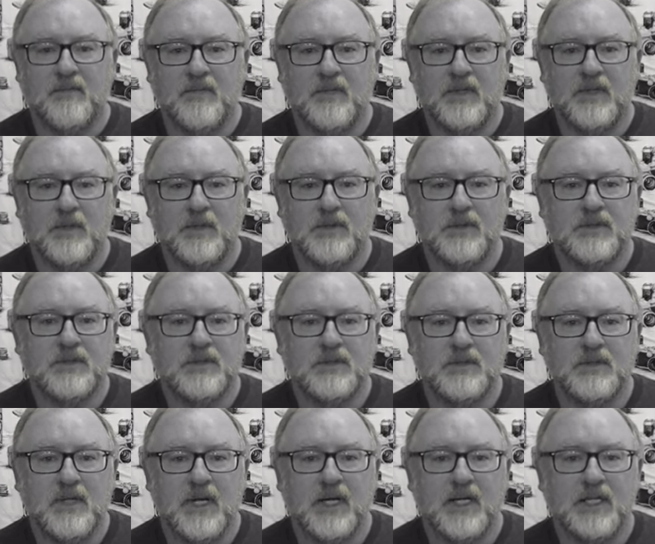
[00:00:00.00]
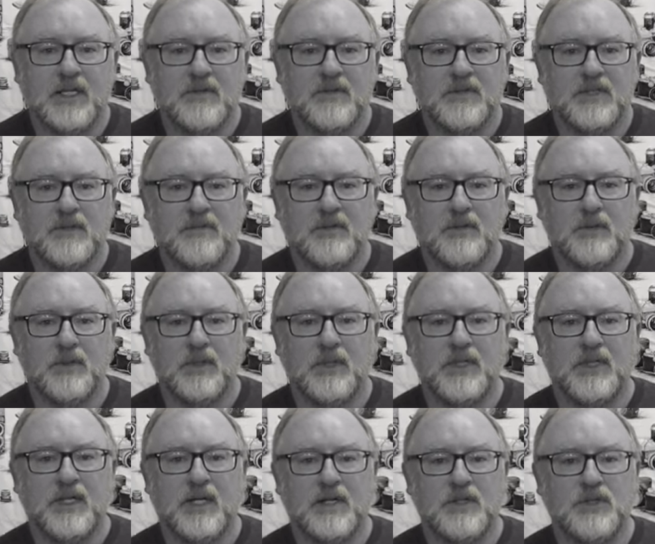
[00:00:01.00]
those negatives never
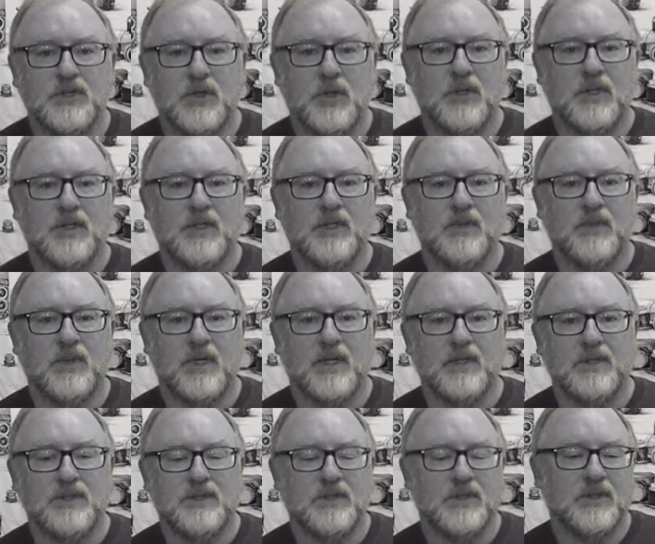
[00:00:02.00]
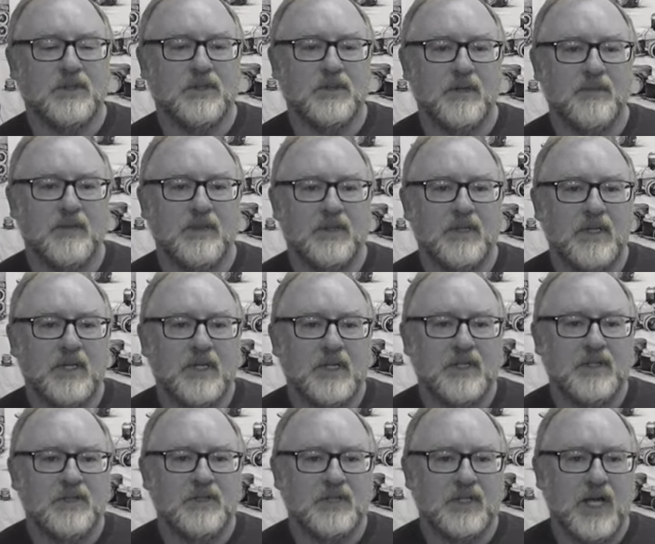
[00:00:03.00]
really got shown anywhere. So I've been
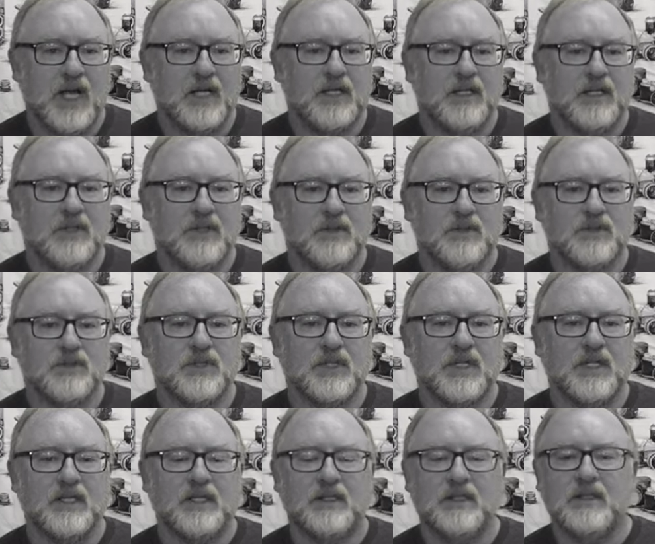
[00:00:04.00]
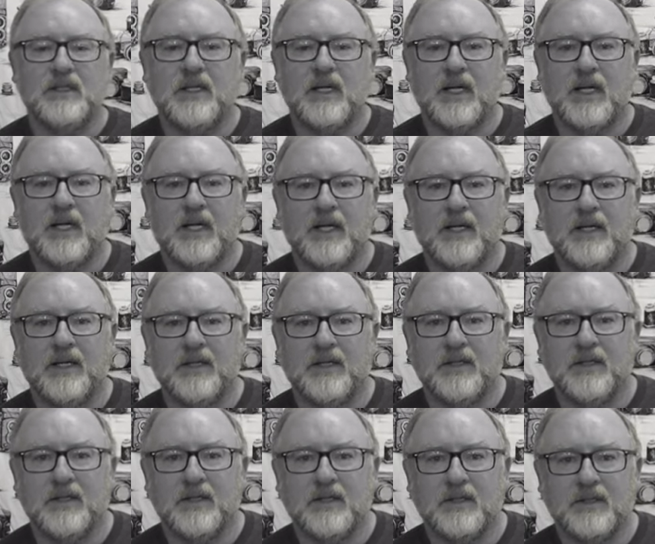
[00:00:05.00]
scanning those in
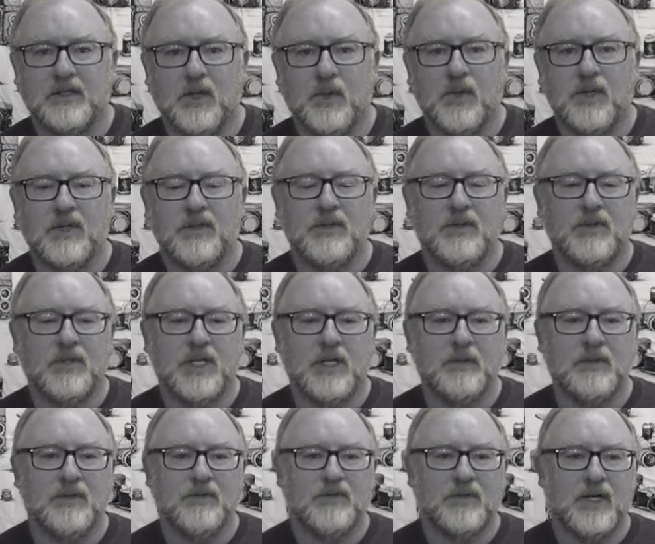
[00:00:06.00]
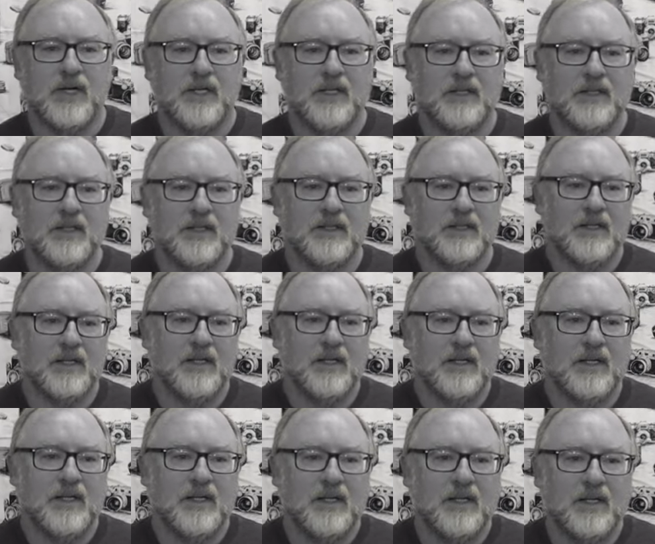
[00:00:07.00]
and going through them and finding that
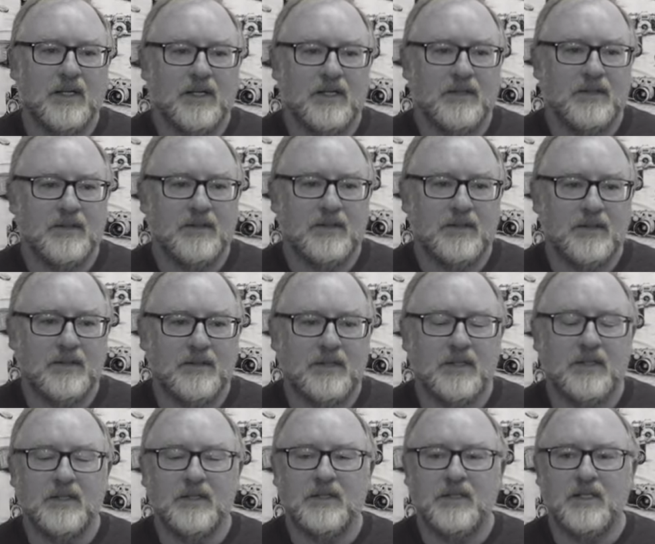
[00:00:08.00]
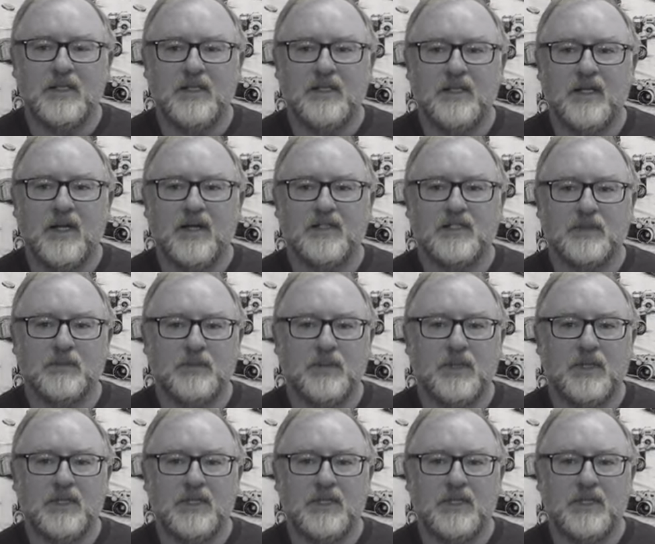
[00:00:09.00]
I did indeed take some pretty